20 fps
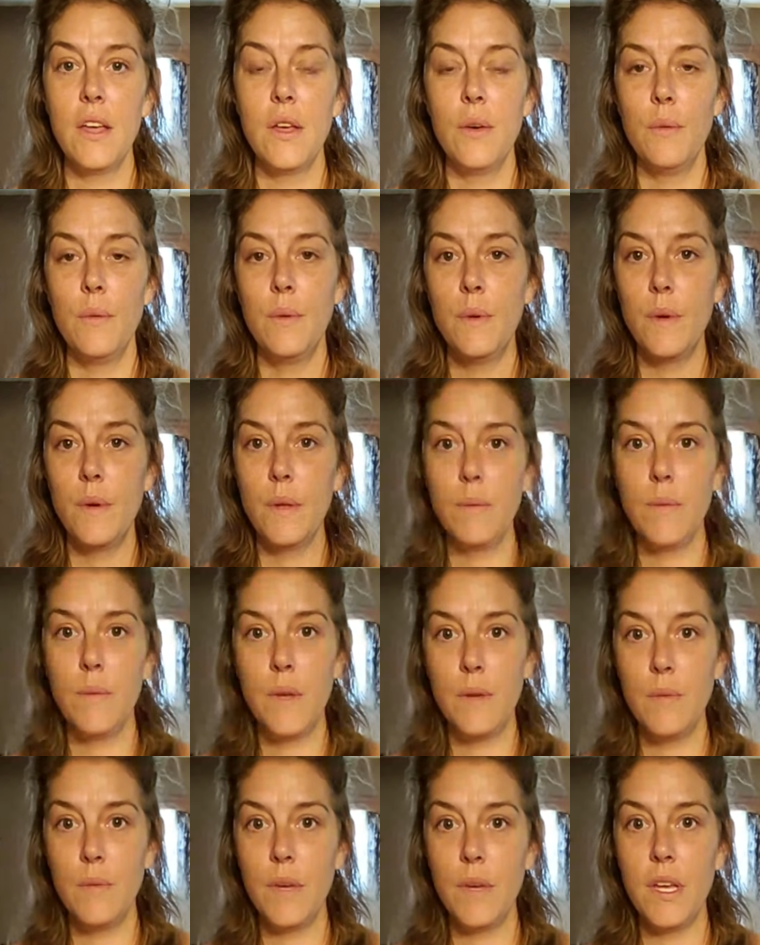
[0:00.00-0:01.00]
We're doing
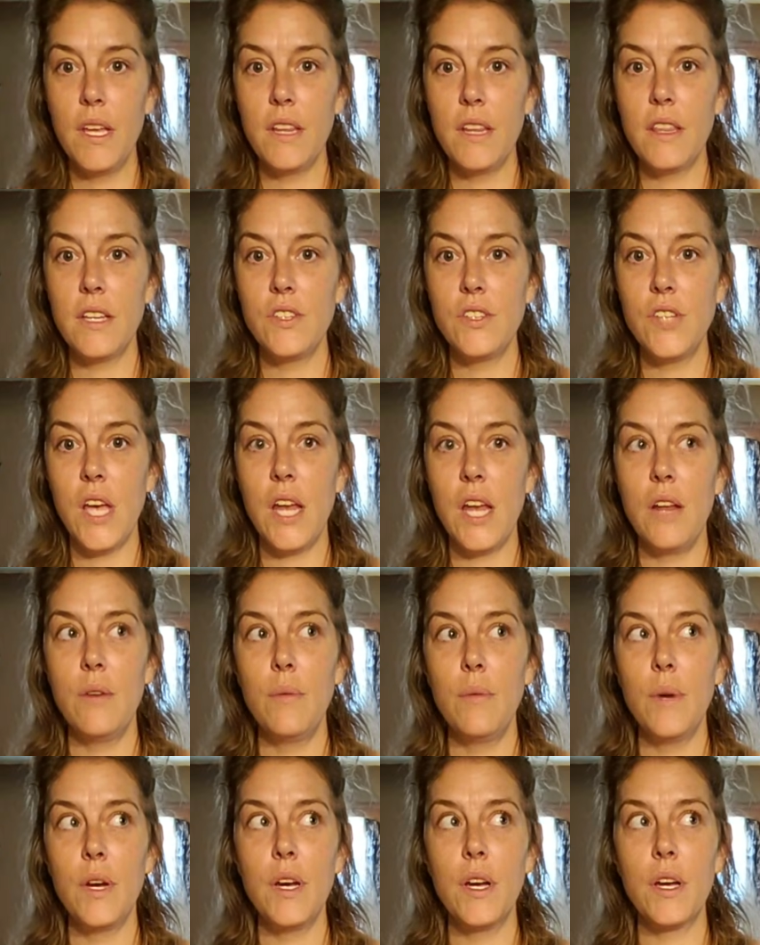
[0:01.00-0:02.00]
one with the shadow
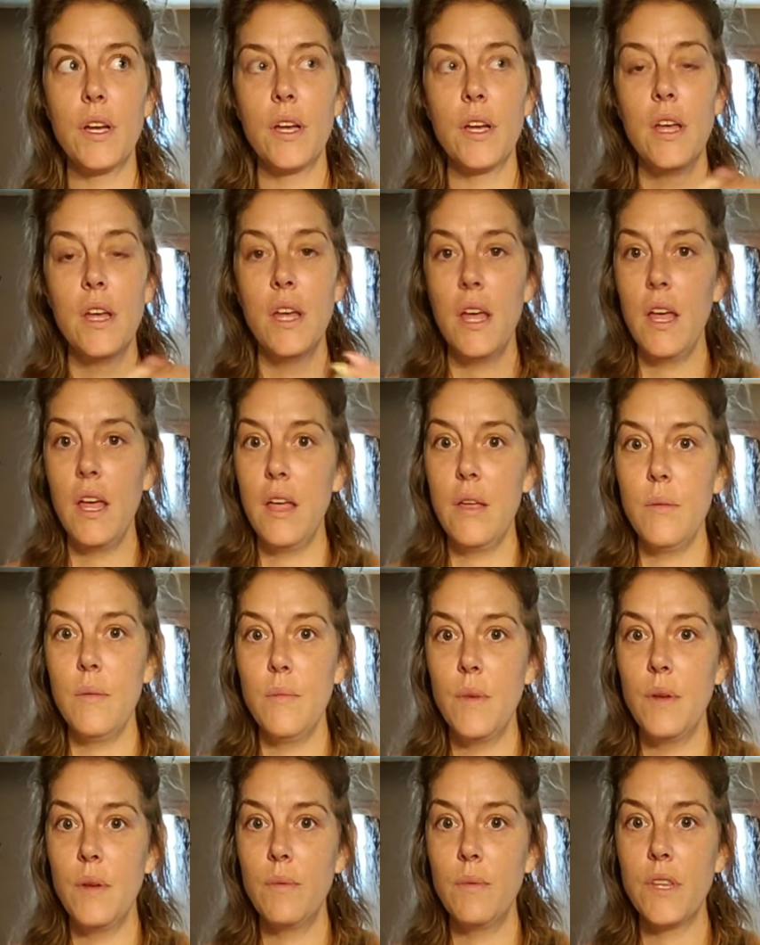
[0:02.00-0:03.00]
work,
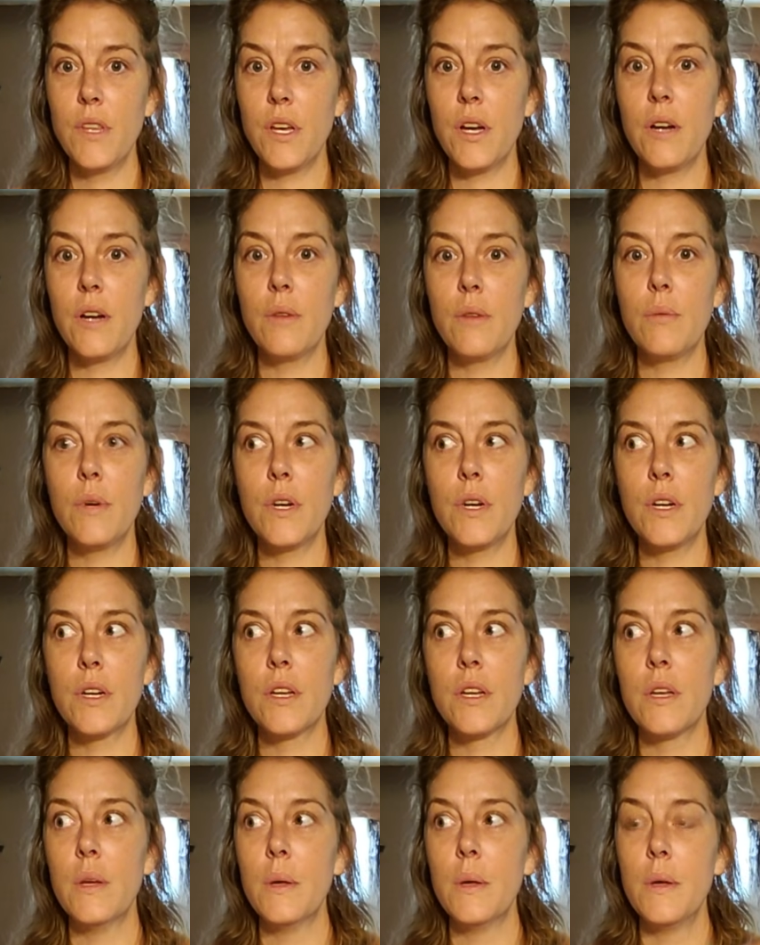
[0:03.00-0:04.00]
one with the artwork.
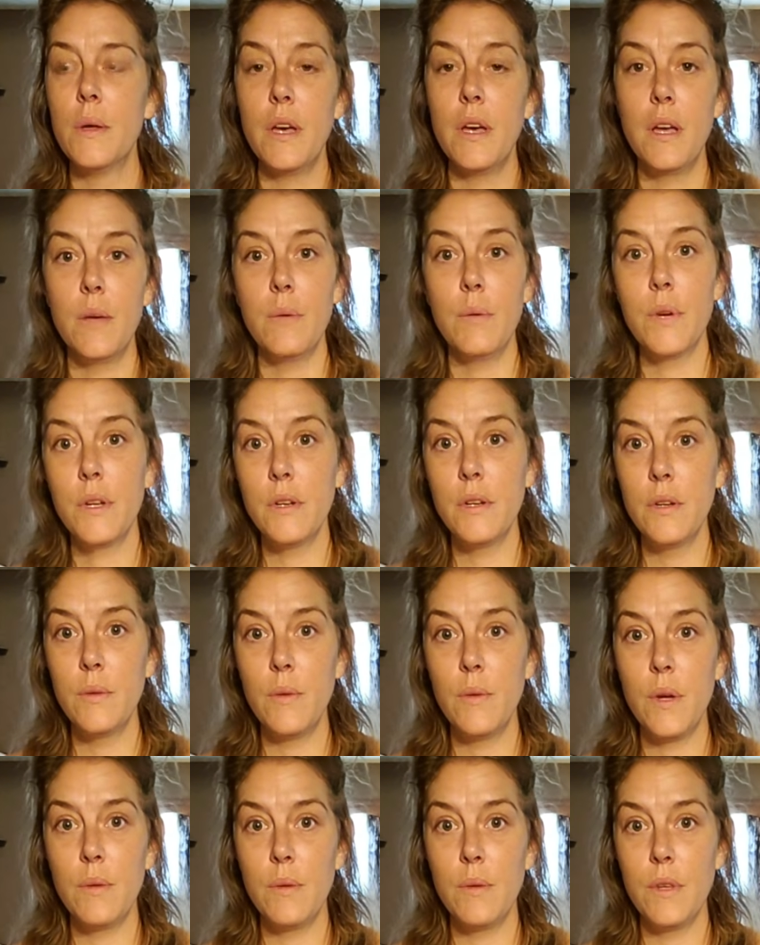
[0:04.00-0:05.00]
We're going to do
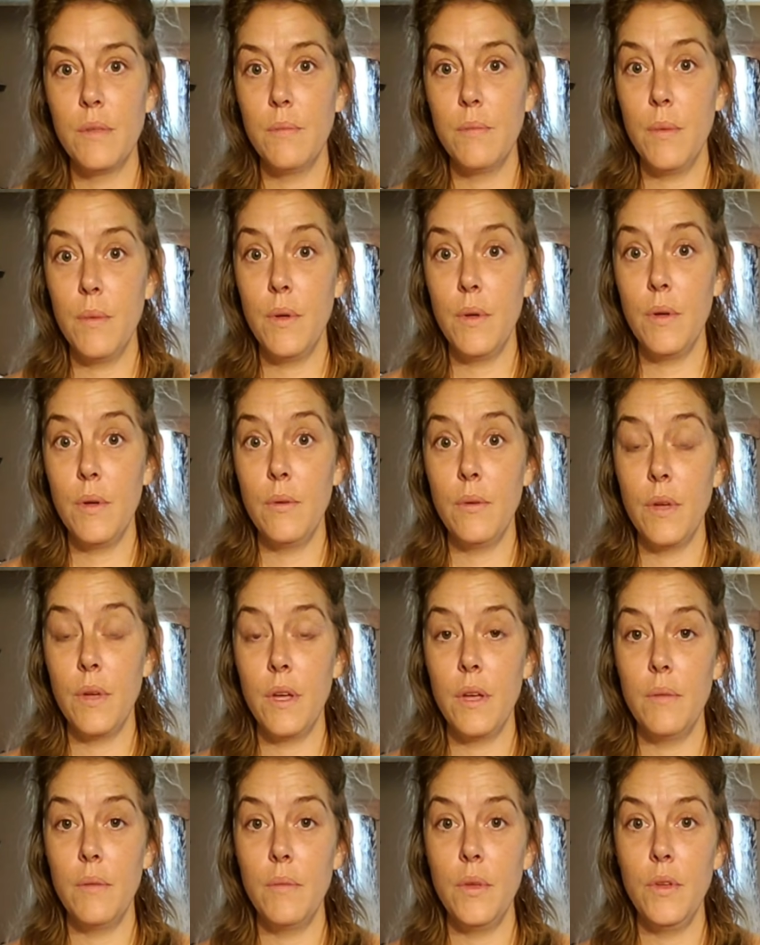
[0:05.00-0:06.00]
one with
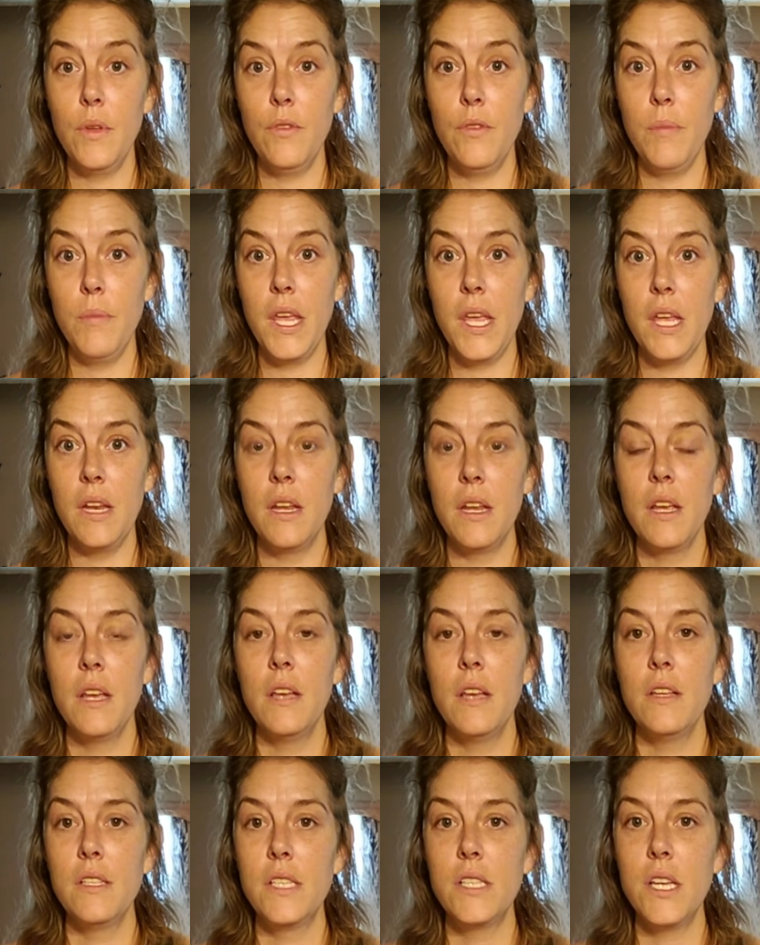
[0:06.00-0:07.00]
movement.
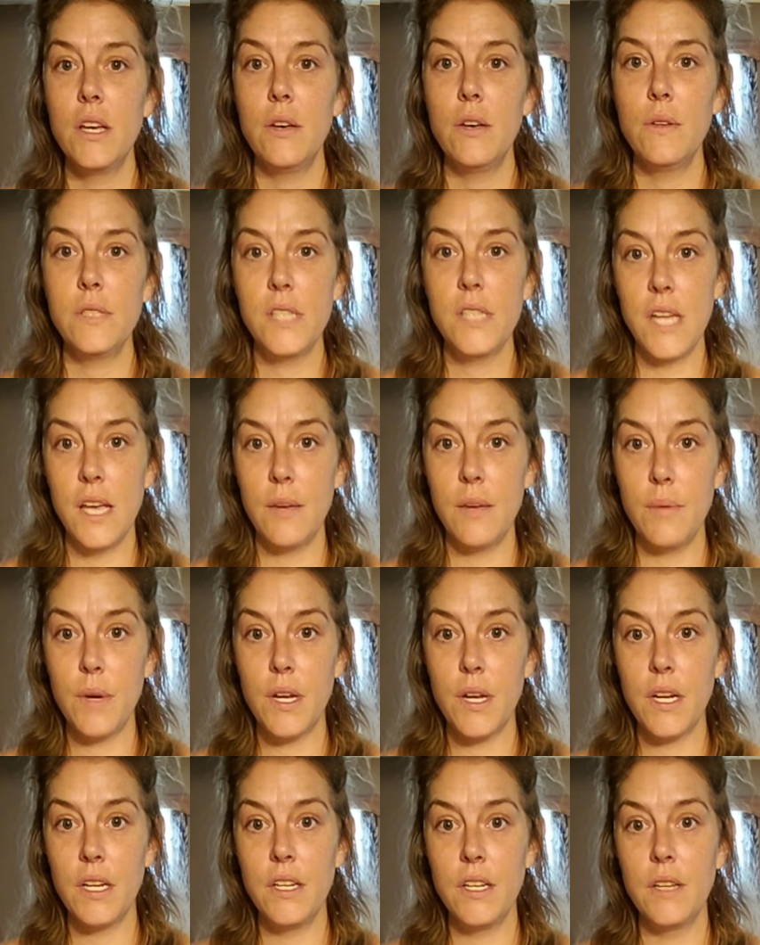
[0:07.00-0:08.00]
So today we're
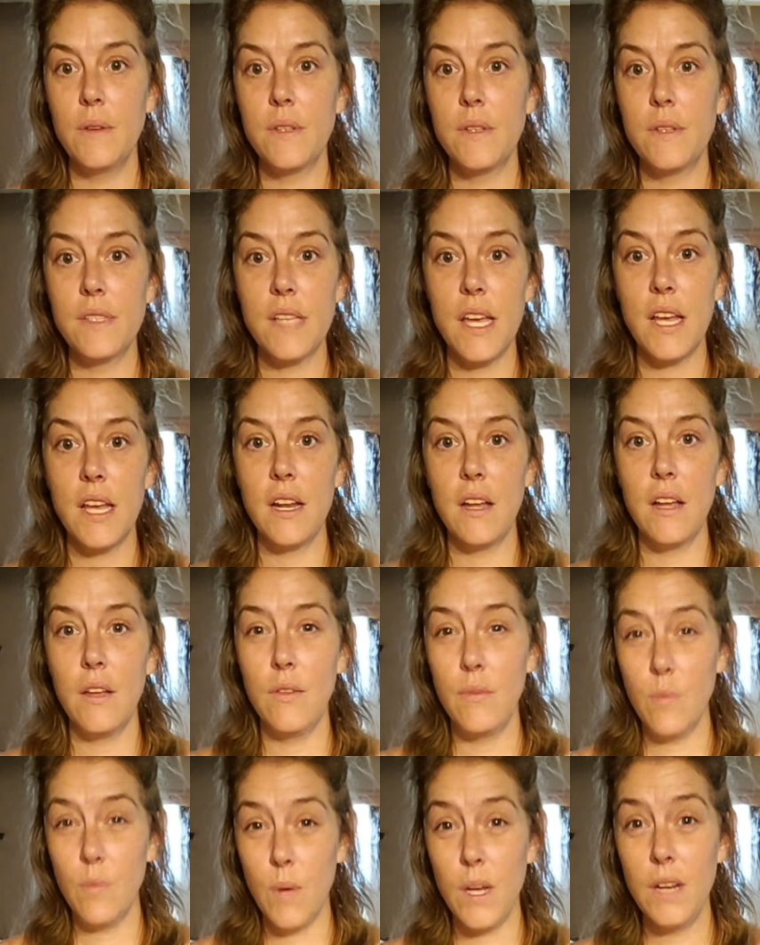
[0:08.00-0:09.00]
going to do a set of
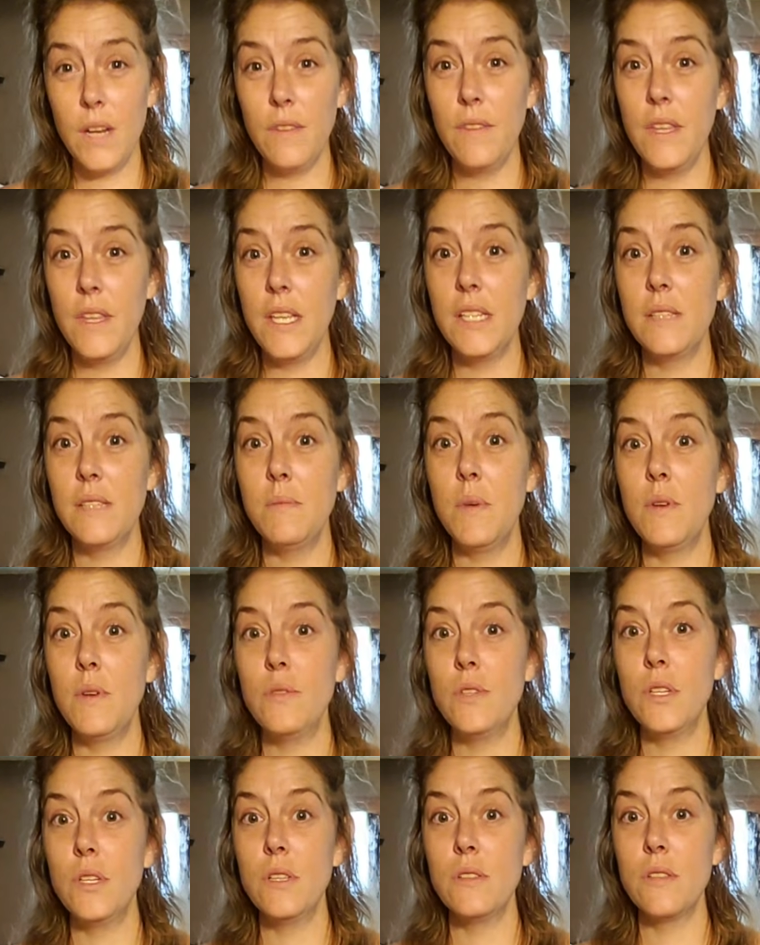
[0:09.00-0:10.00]
one of these
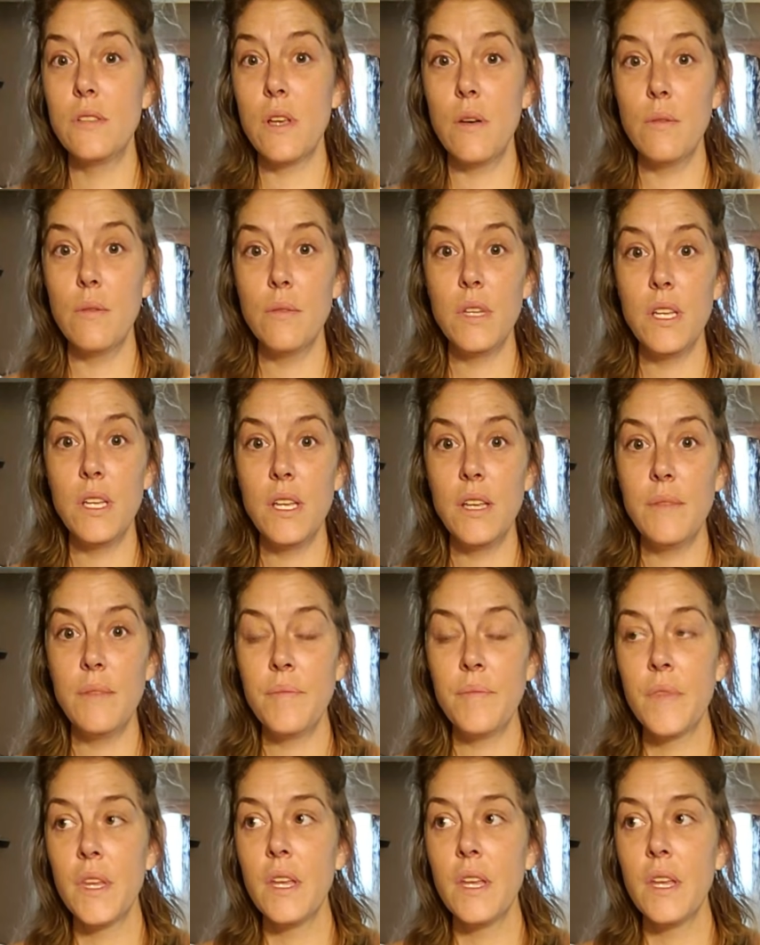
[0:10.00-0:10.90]
motions only.